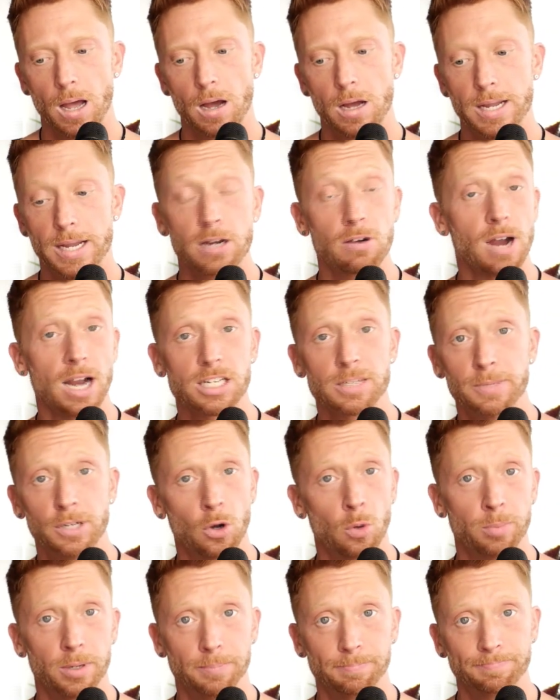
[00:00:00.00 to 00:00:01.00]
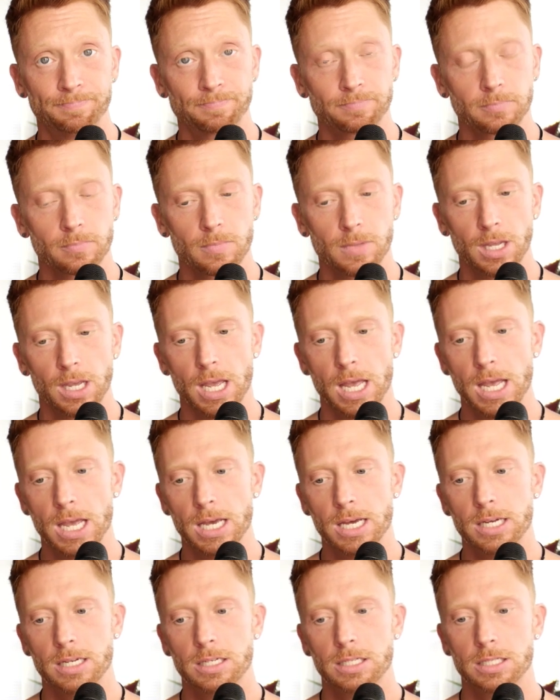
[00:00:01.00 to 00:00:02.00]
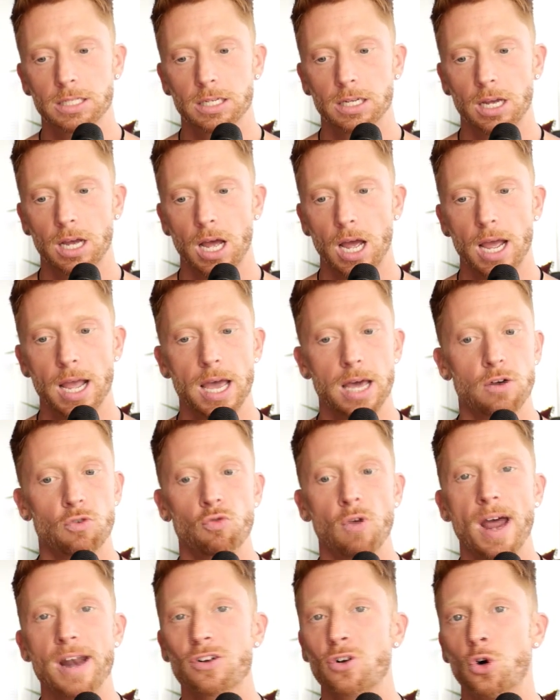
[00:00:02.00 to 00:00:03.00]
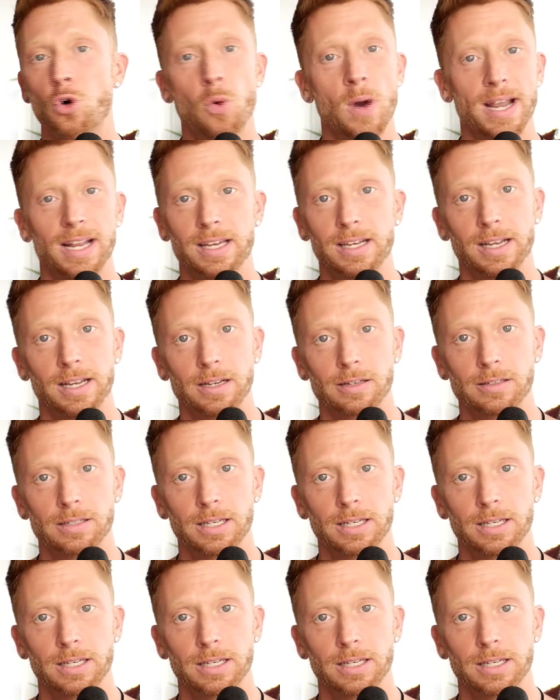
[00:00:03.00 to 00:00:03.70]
it cracked me open, and I had a radical awakening.